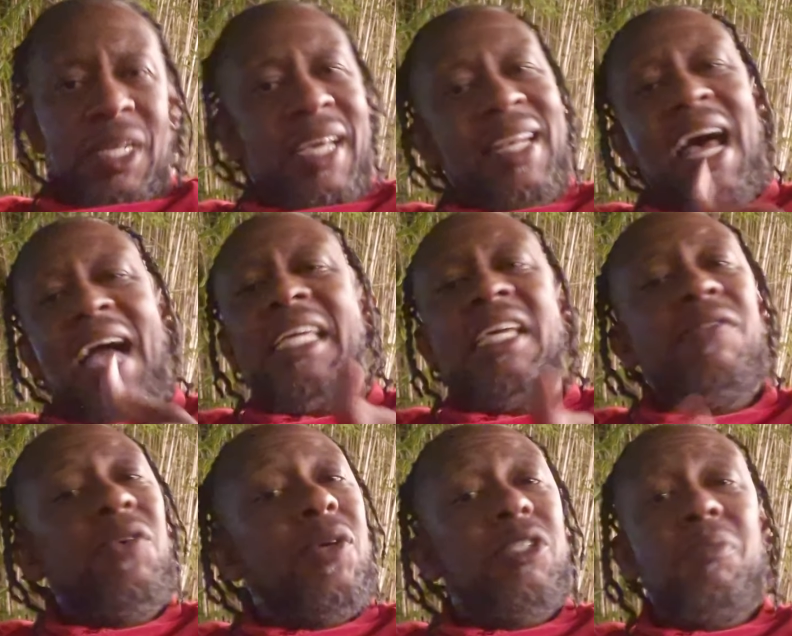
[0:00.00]
and I
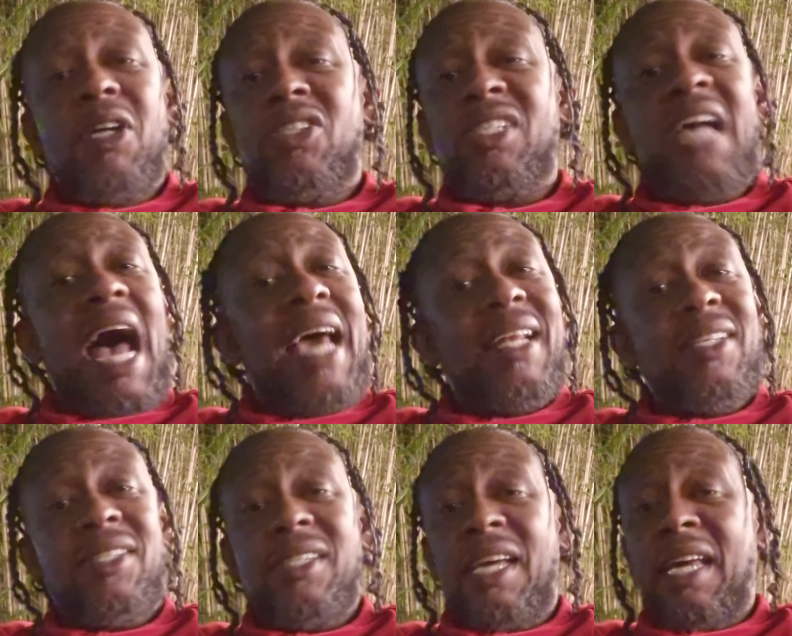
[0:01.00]
give you as much
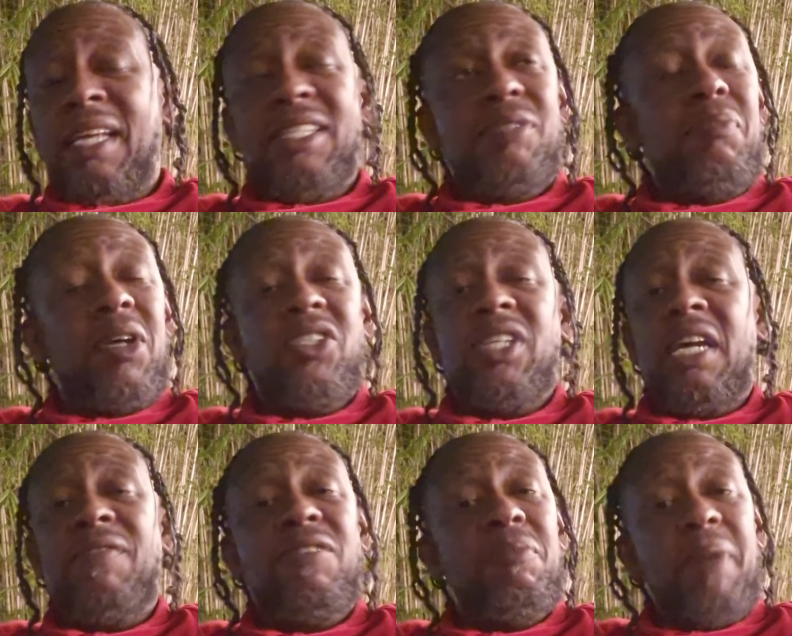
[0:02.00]
guidance and as much
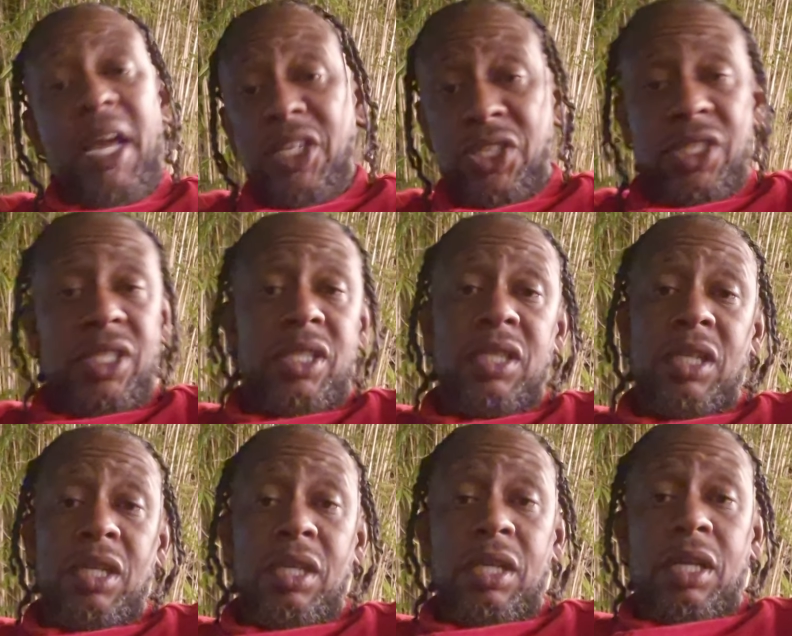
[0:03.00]
information
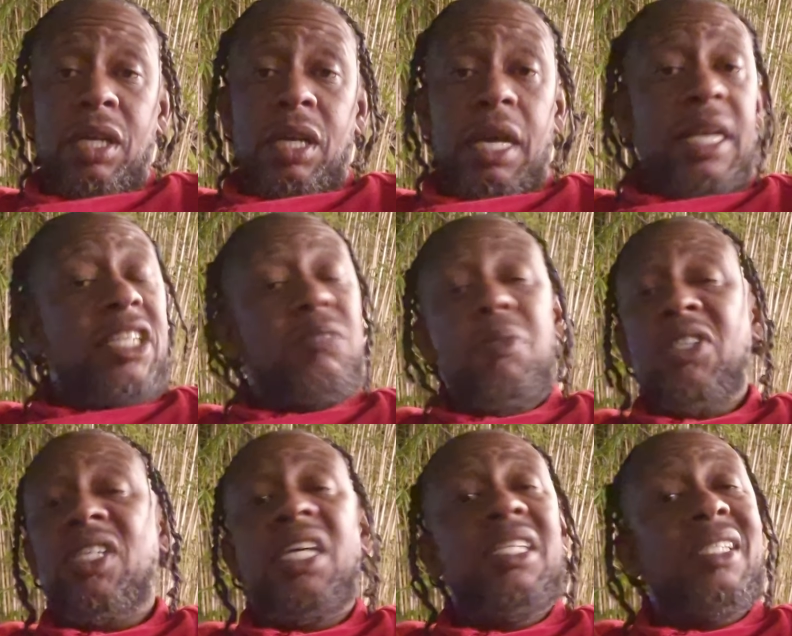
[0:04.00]
and as
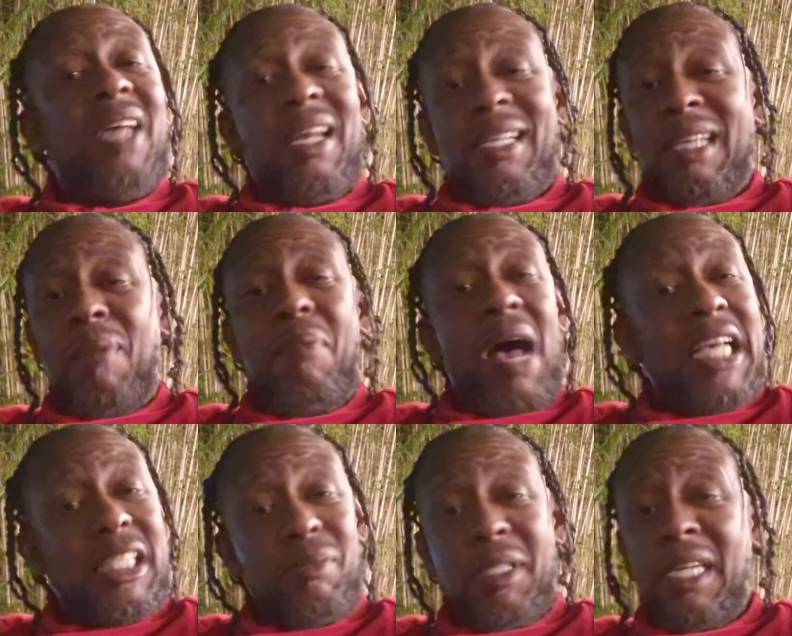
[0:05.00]
much insight as I
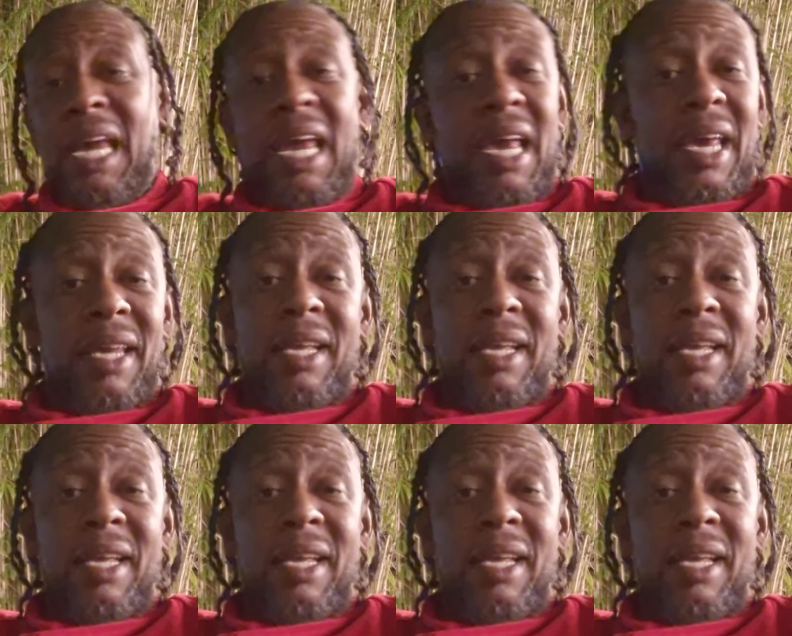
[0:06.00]
possibly can.